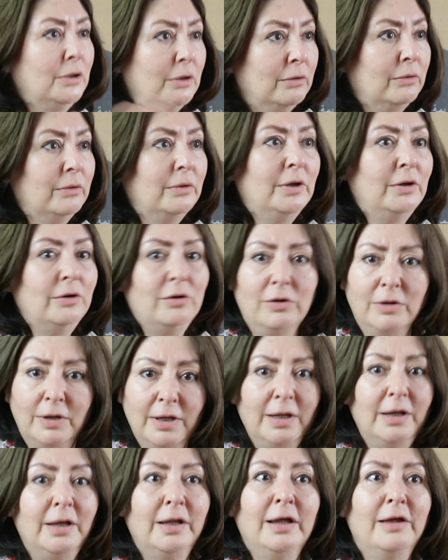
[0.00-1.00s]
you know, they're
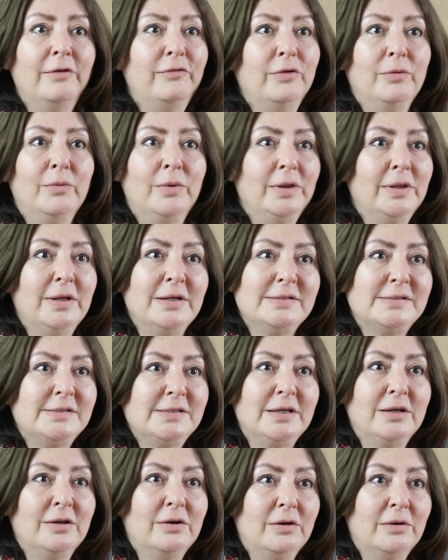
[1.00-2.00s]
not killing everyone
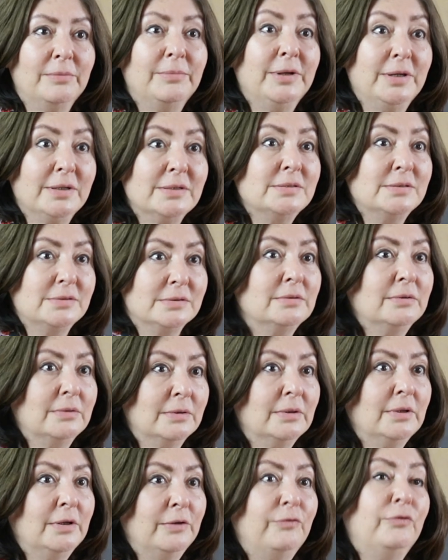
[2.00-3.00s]
they see.
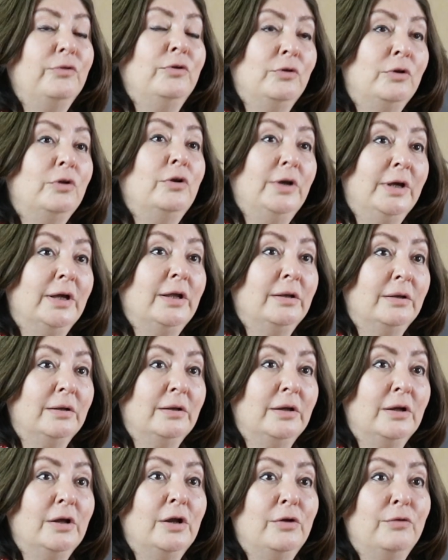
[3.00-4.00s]
Because if you look
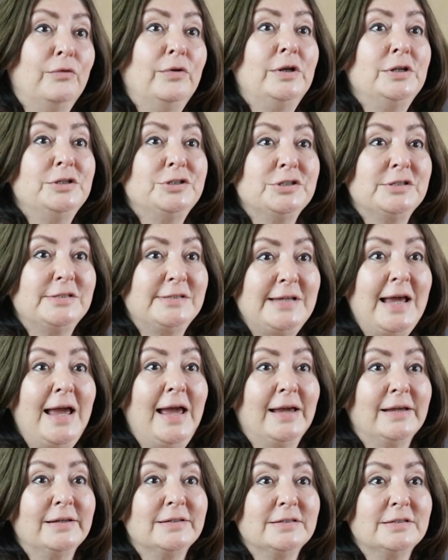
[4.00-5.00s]
at religious
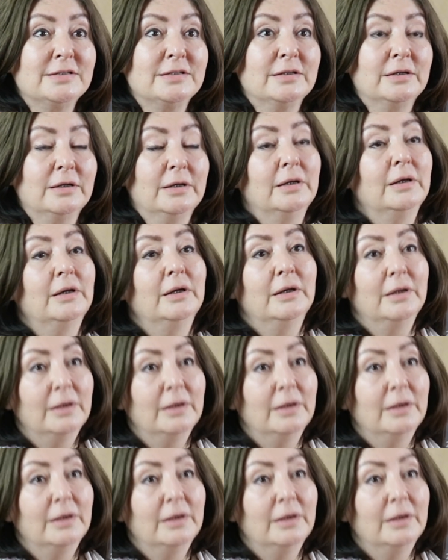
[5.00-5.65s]
texts,